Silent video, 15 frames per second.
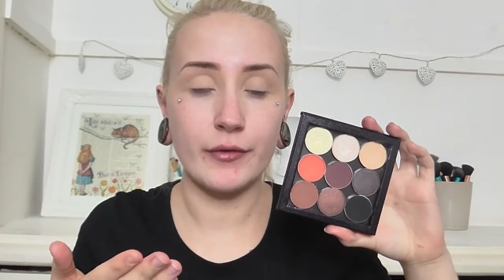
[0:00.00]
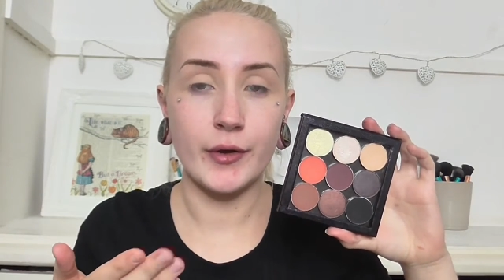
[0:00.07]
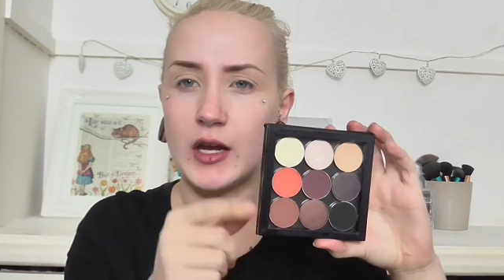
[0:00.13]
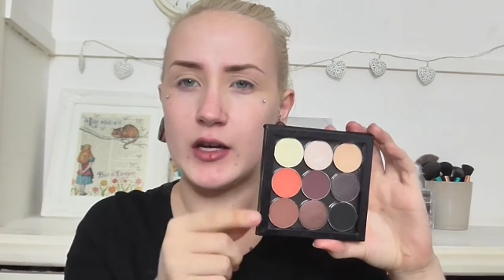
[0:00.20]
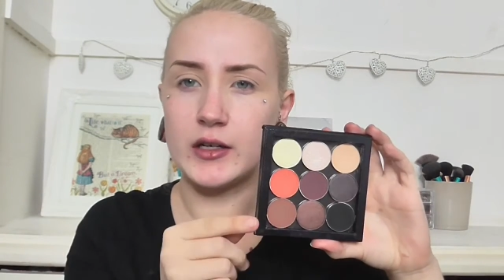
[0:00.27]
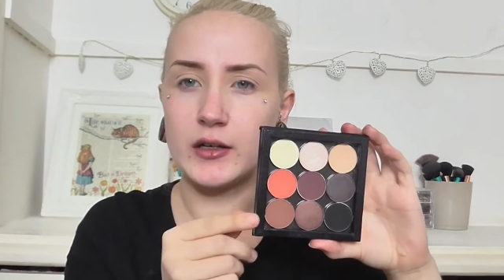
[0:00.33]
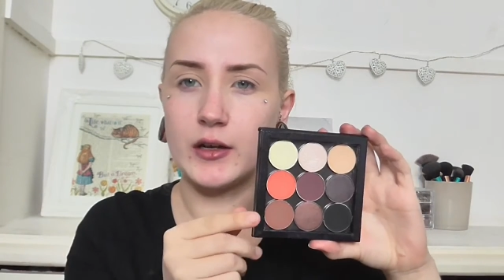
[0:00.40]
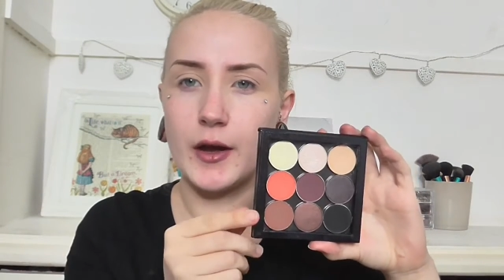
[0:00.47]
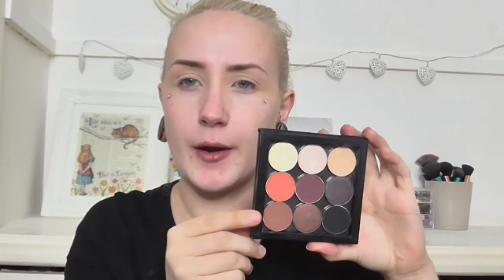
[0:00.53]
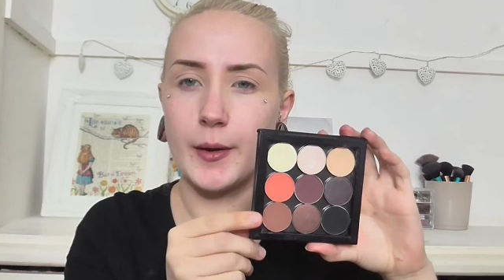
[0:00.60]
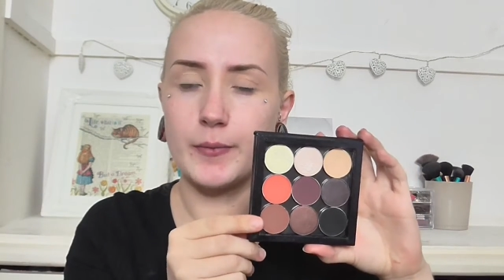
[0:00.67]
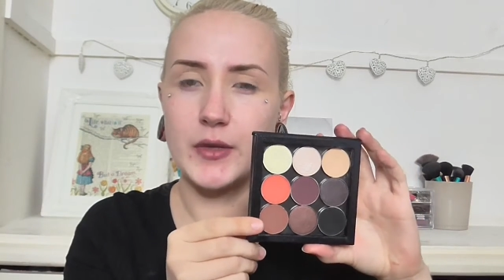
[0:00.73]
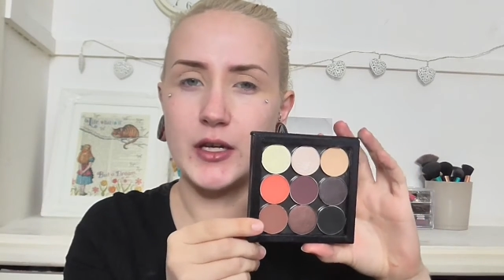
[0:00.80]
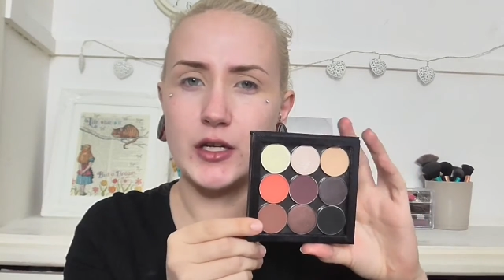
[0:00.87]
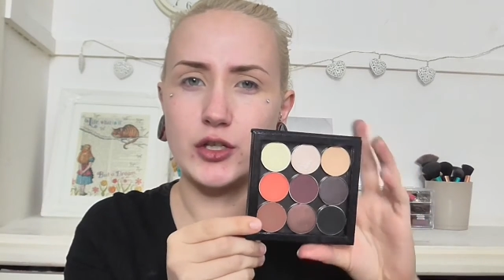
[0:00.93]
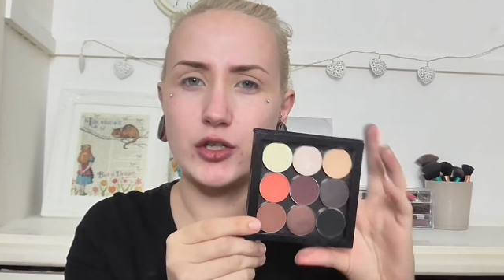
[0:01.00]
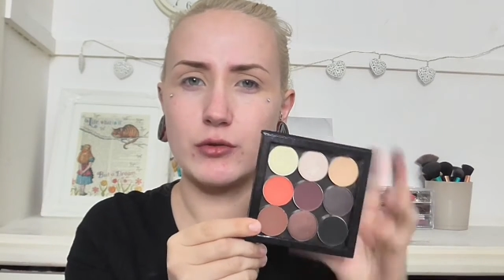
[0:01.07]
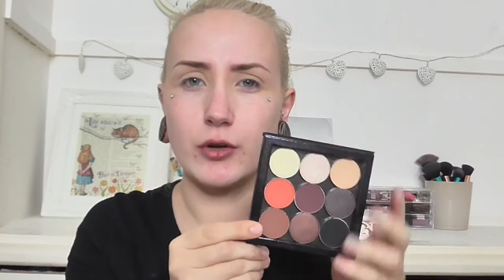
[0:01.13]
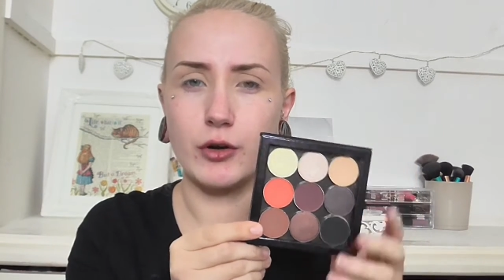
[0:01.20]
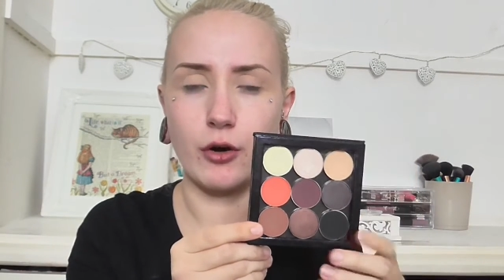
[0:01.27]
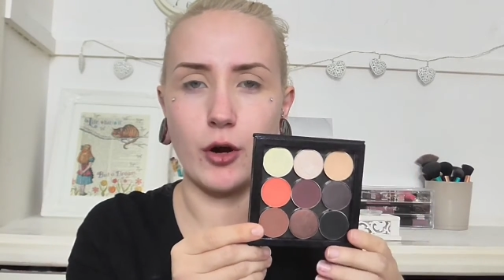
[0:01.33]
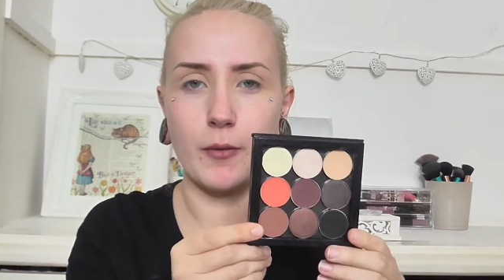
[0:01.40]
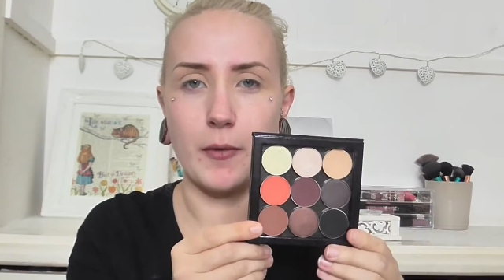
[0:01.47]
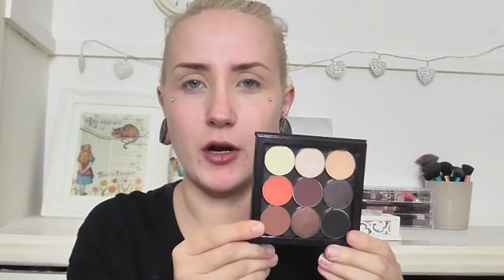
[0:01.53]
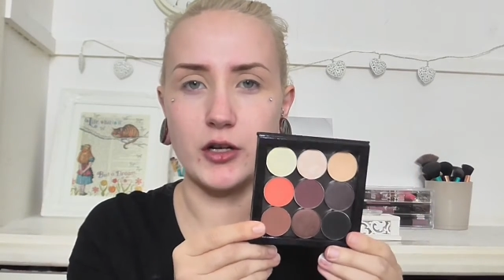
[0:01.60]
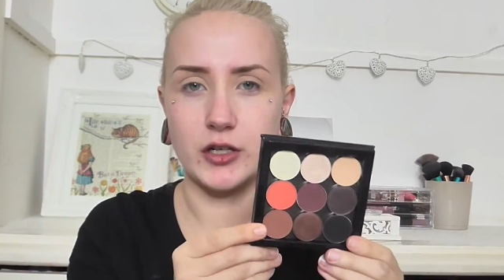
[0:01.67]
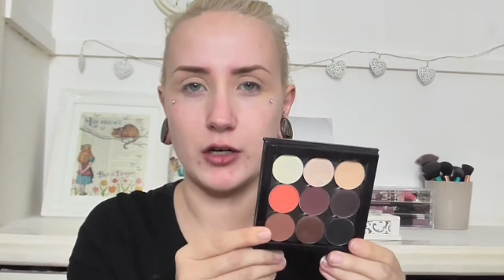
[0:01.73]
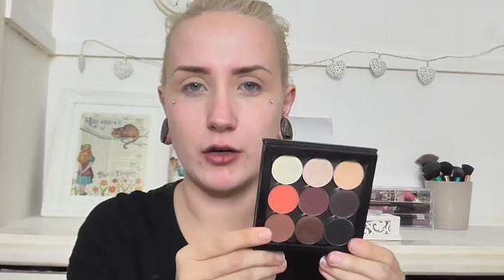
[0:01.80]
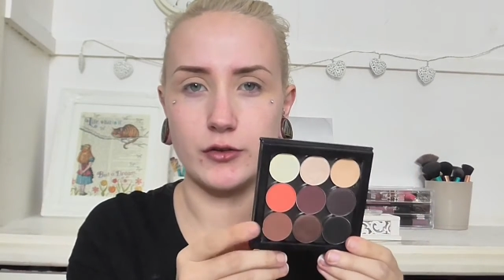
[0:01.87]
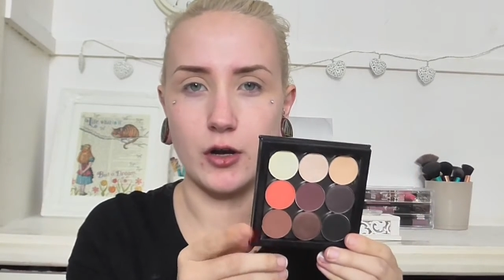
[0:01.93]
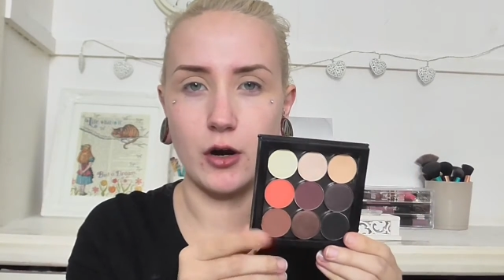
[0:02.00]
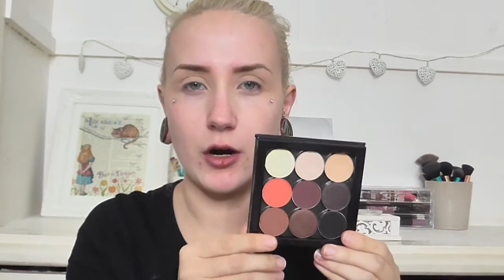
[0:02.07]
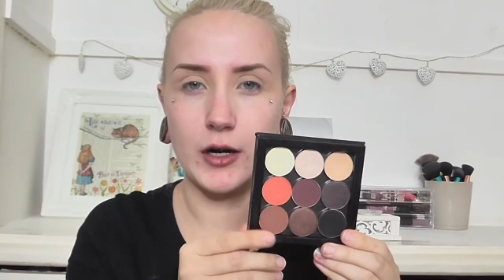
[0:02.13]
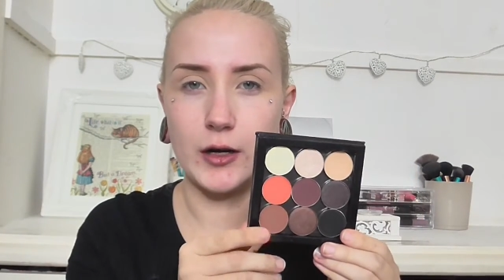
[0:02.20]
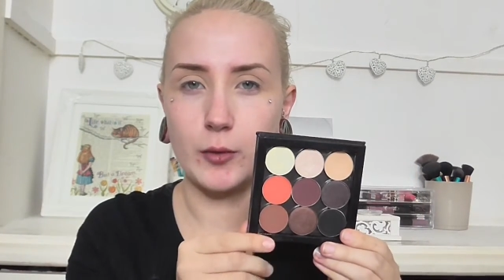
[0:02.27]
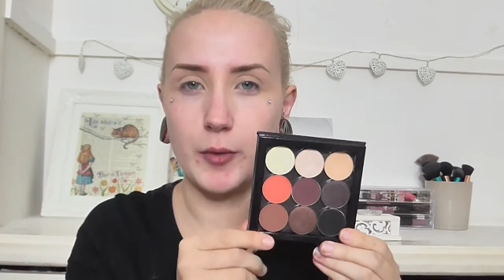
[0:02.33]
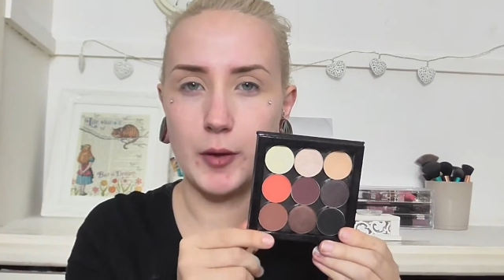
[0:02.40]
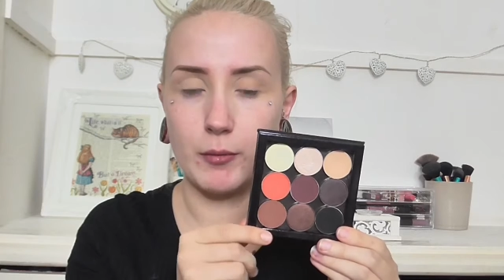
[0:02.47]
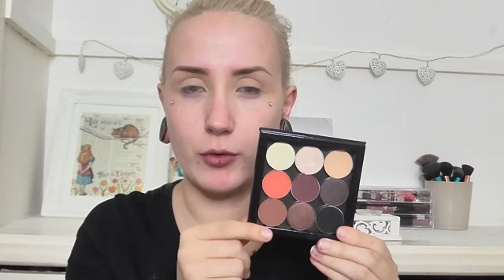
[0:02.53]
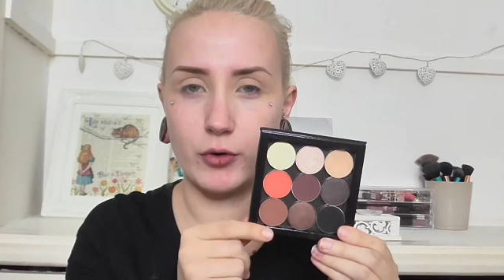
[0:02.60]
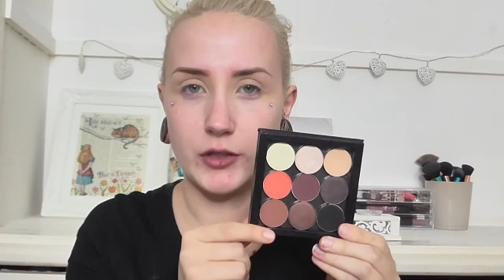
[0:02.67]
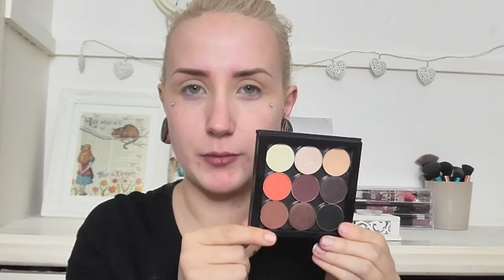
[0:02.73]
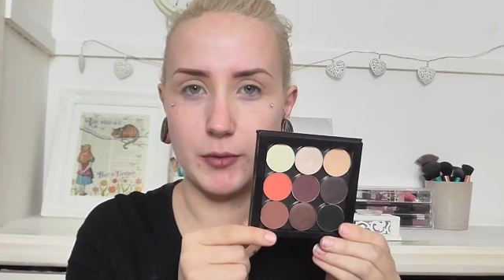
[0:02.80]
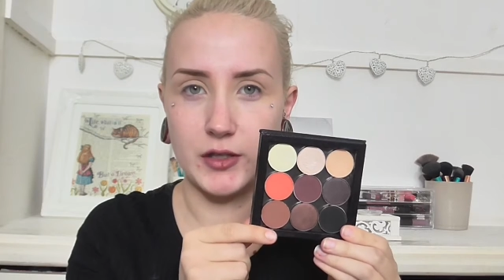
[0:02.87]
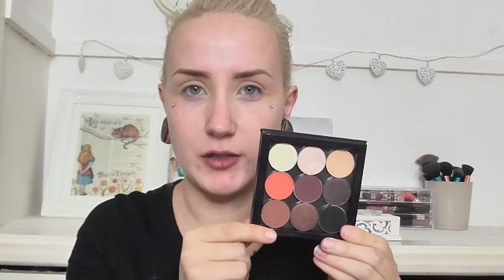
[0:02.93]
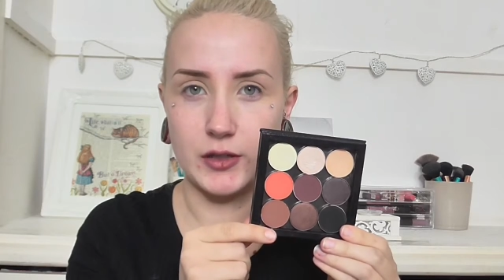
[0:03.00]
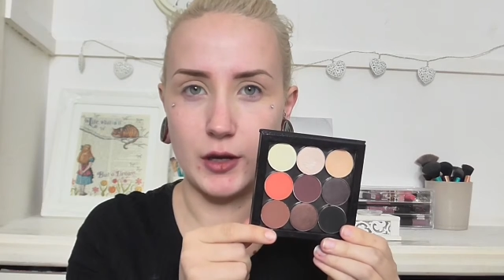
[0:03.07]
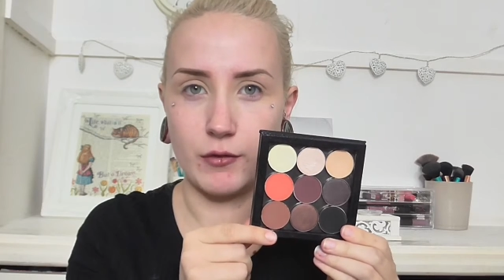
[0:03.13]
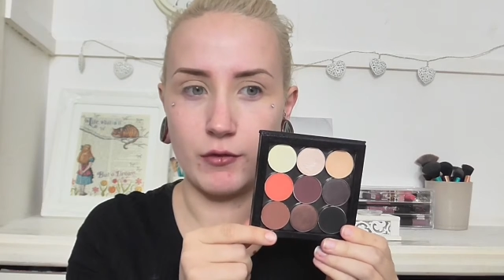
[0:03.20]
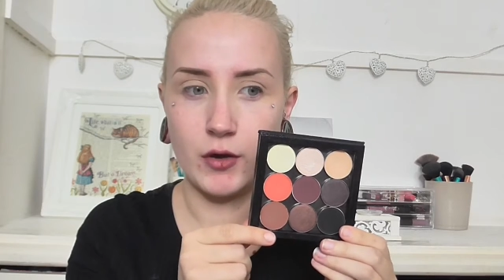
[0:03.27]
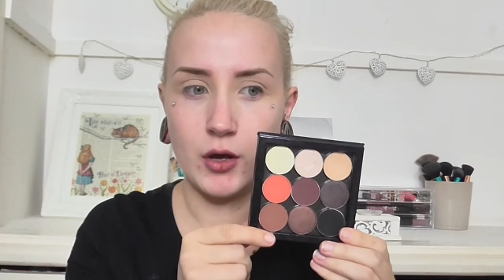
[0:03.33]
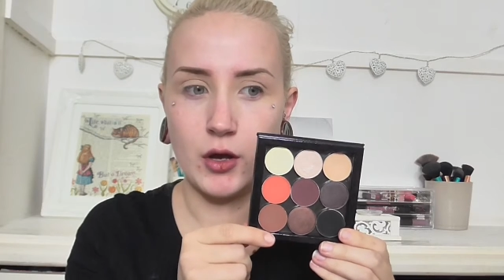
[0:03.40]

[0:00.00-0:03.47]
And the duochrome eyeshadows are a little bit more expensive.